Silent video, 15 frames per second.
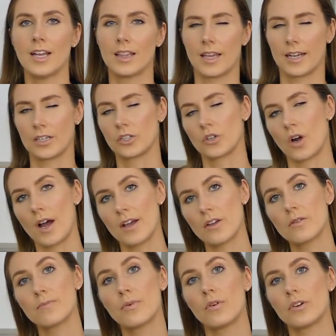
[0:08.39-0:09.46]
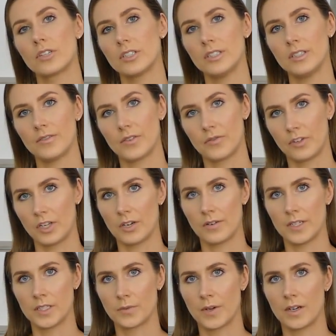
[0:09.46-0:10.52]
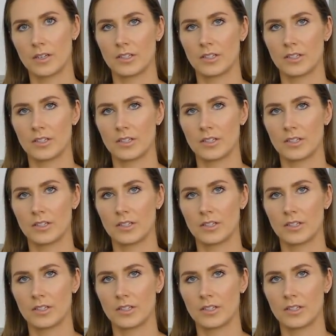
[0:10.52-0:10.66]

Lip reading: like a try on portion of the video as well,